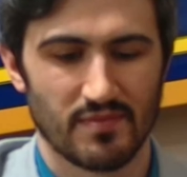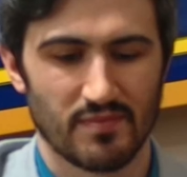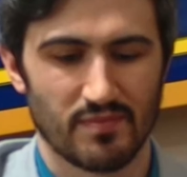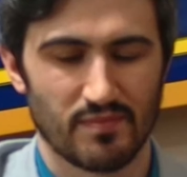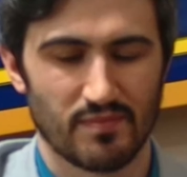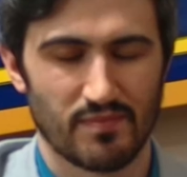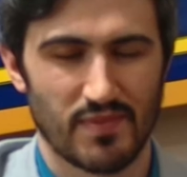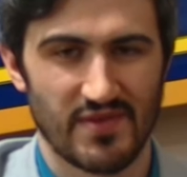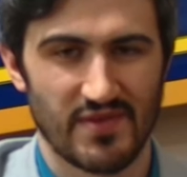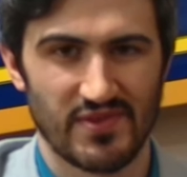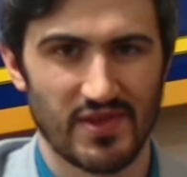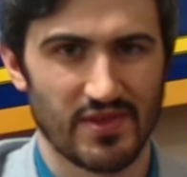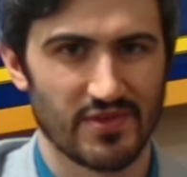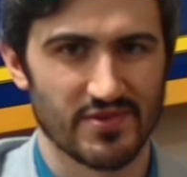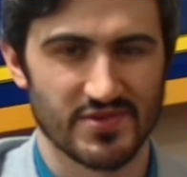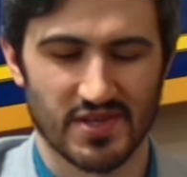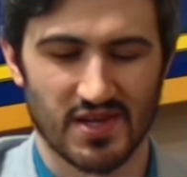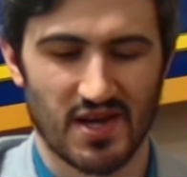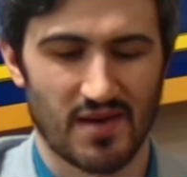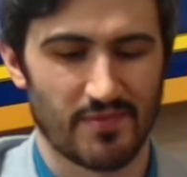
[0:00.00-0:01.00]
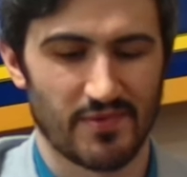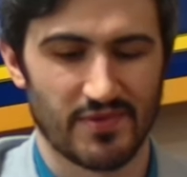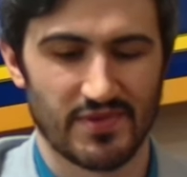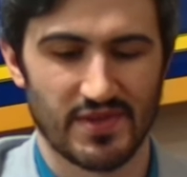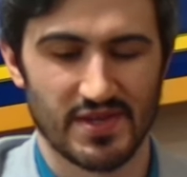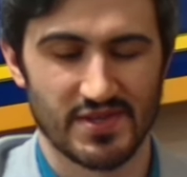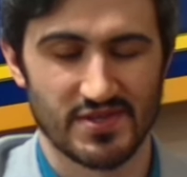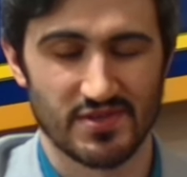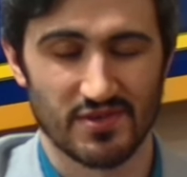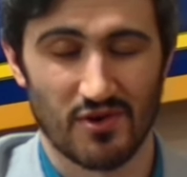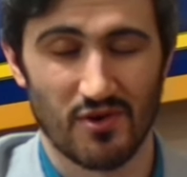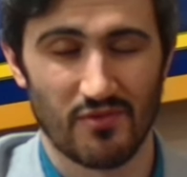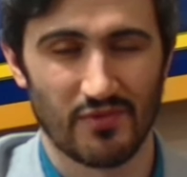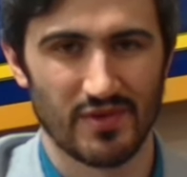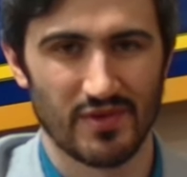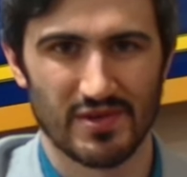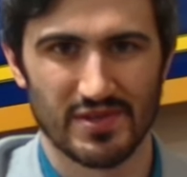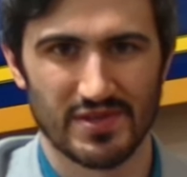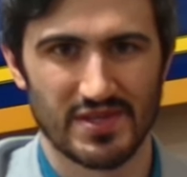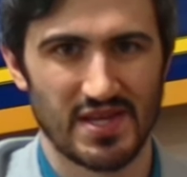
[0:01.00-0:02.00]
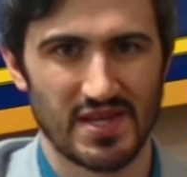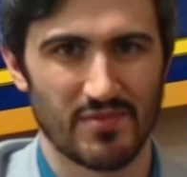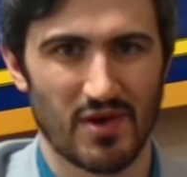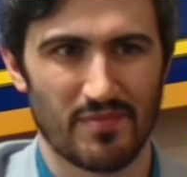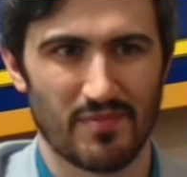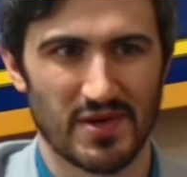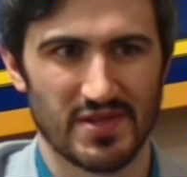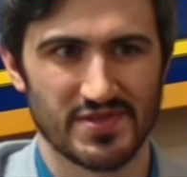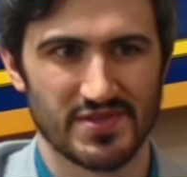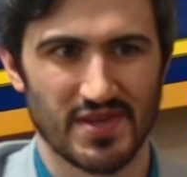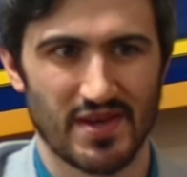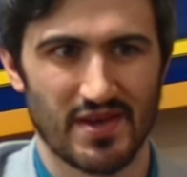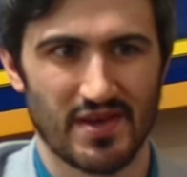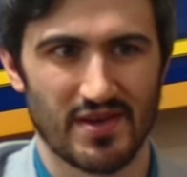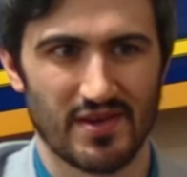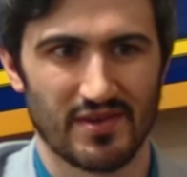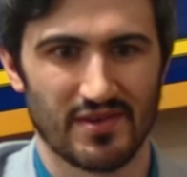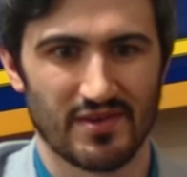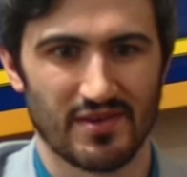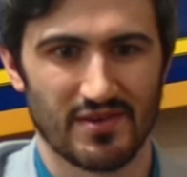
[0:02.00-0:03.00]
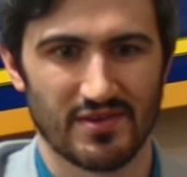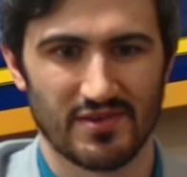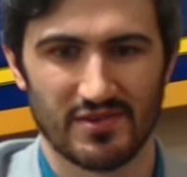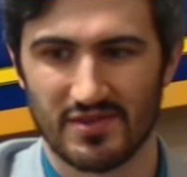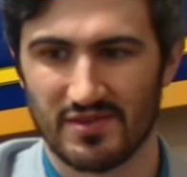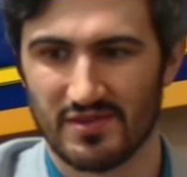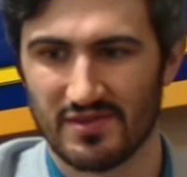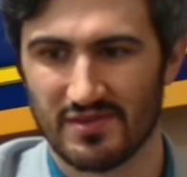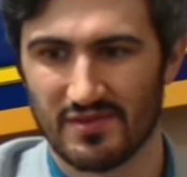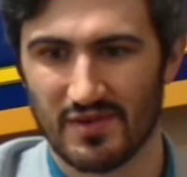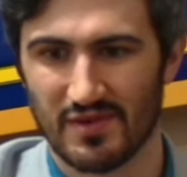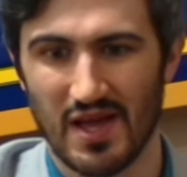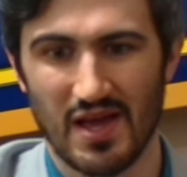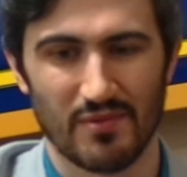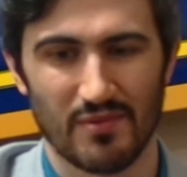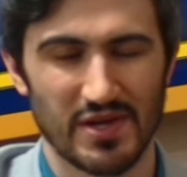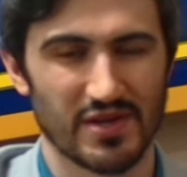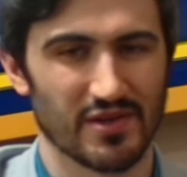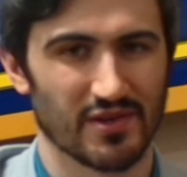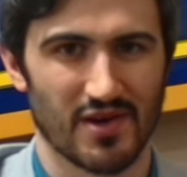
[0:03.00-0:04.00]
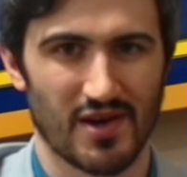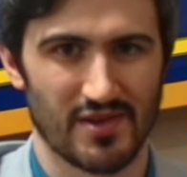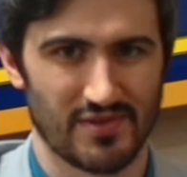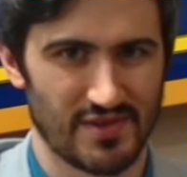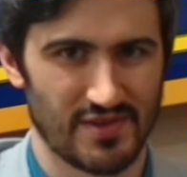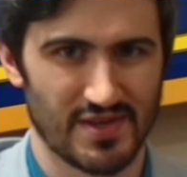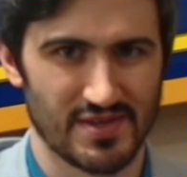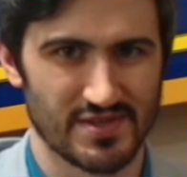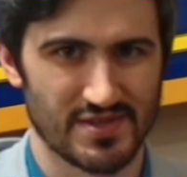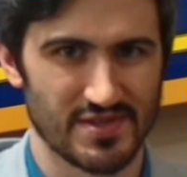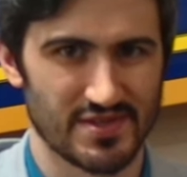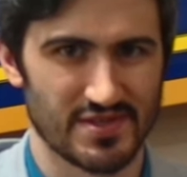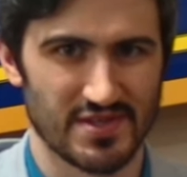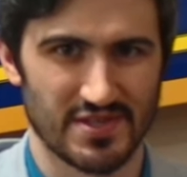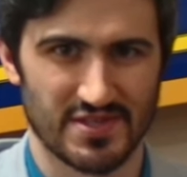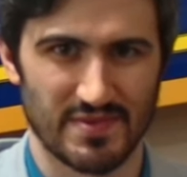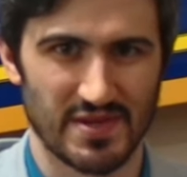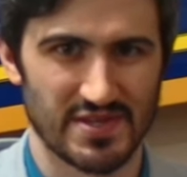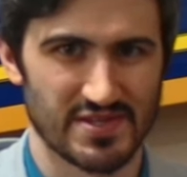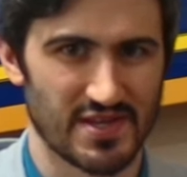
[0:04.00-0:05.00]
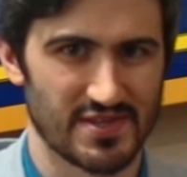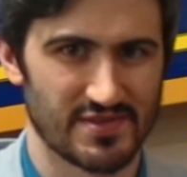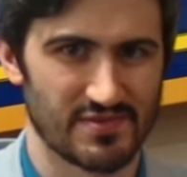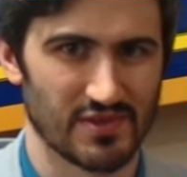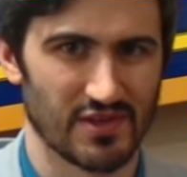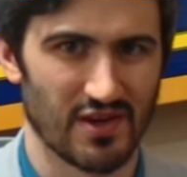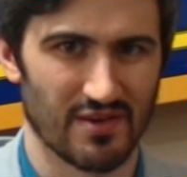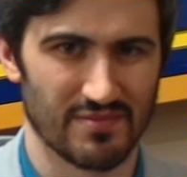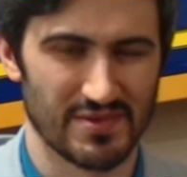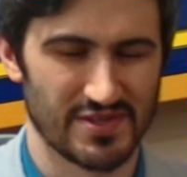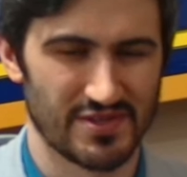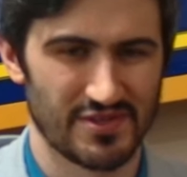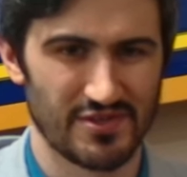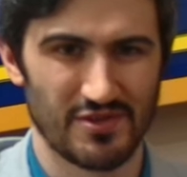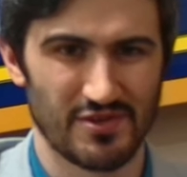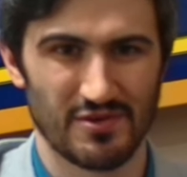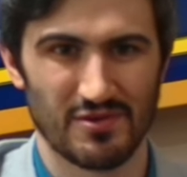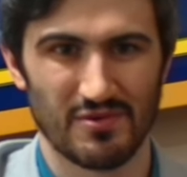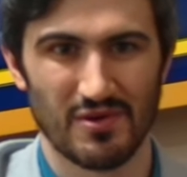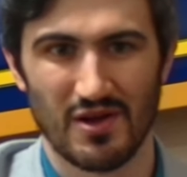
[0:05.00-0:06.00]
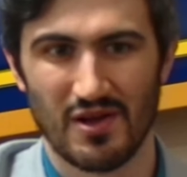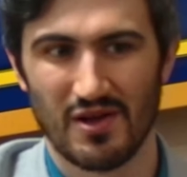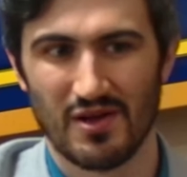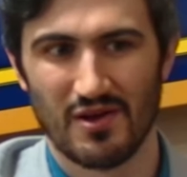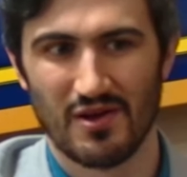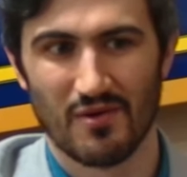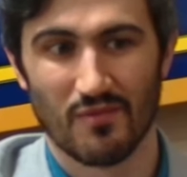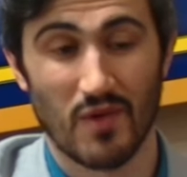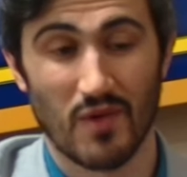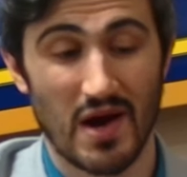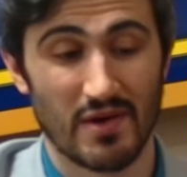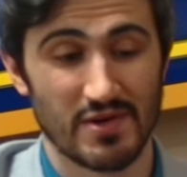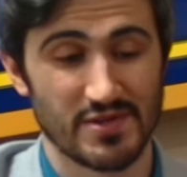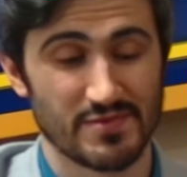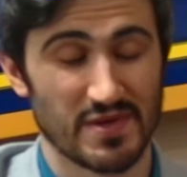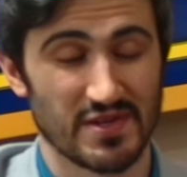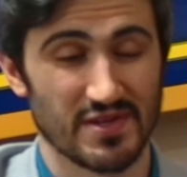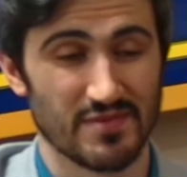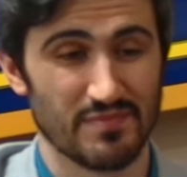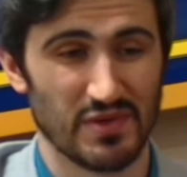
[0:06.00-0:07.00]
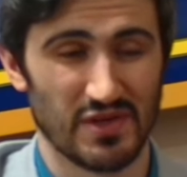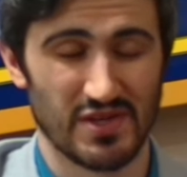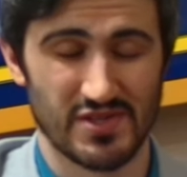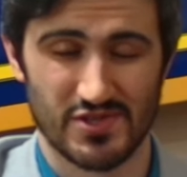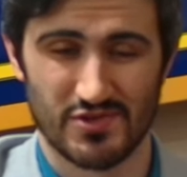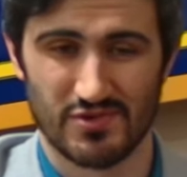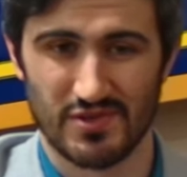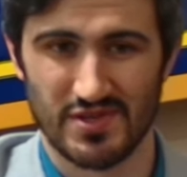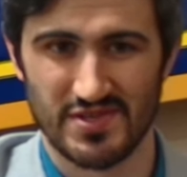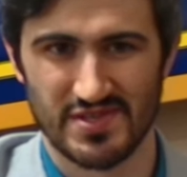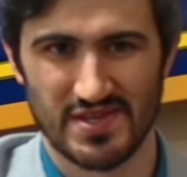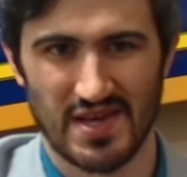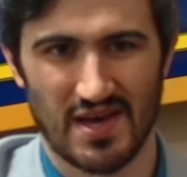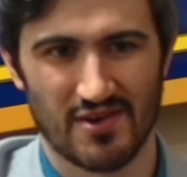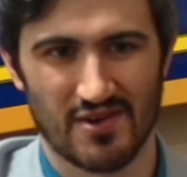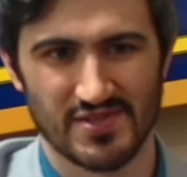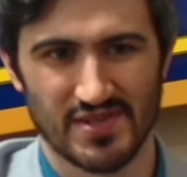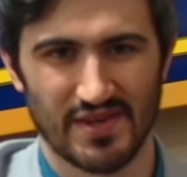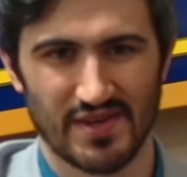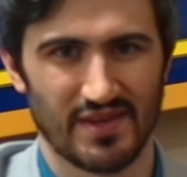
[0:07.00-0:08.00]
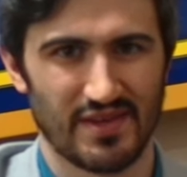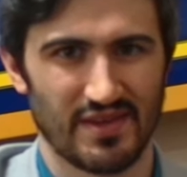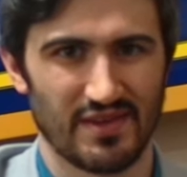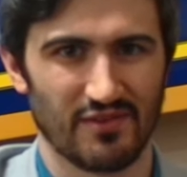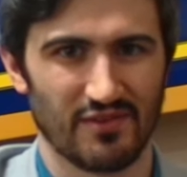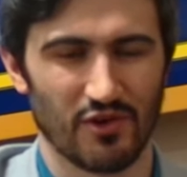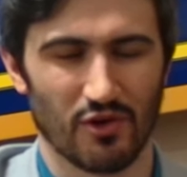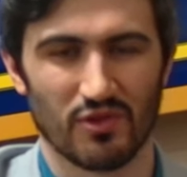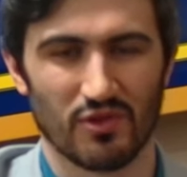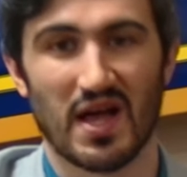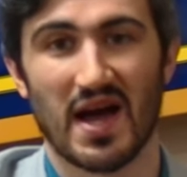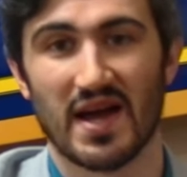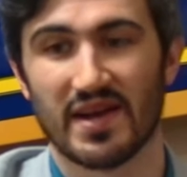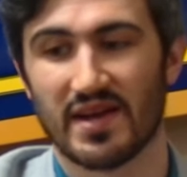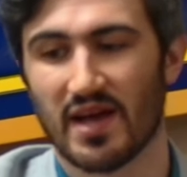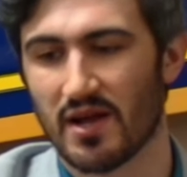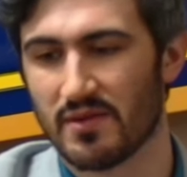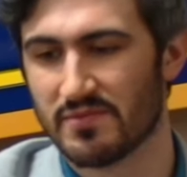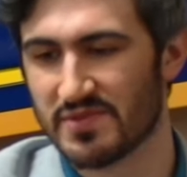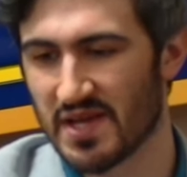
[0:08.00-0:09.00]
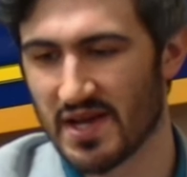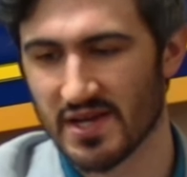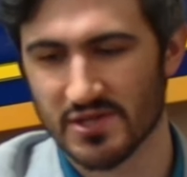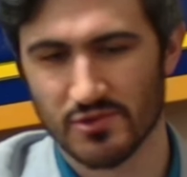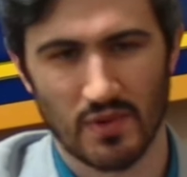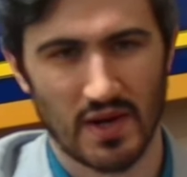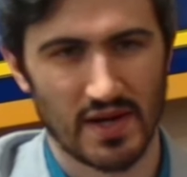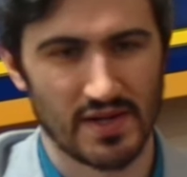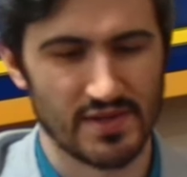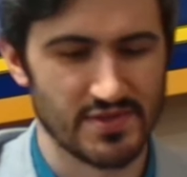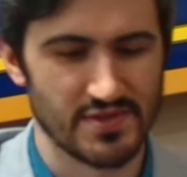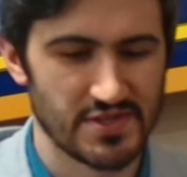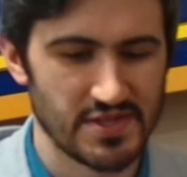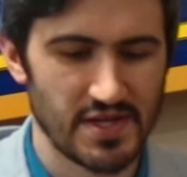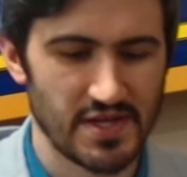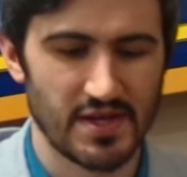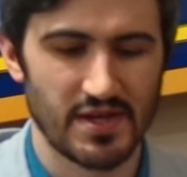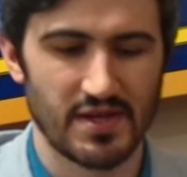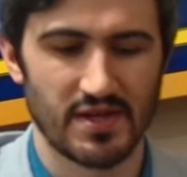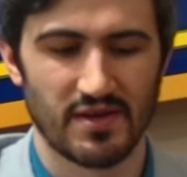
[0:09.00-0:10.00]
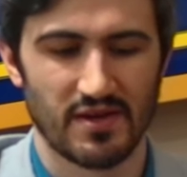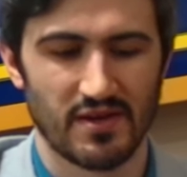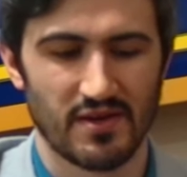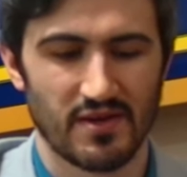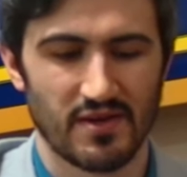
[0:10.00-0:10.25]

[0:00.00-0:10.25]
But I feel like there's a couple things hopefully we could team up on, say, hey, we can cut this. This doesn't make sense for the government to do. Why are we spending billions and trillions of dollars on, you know, line items X, Y, and Z?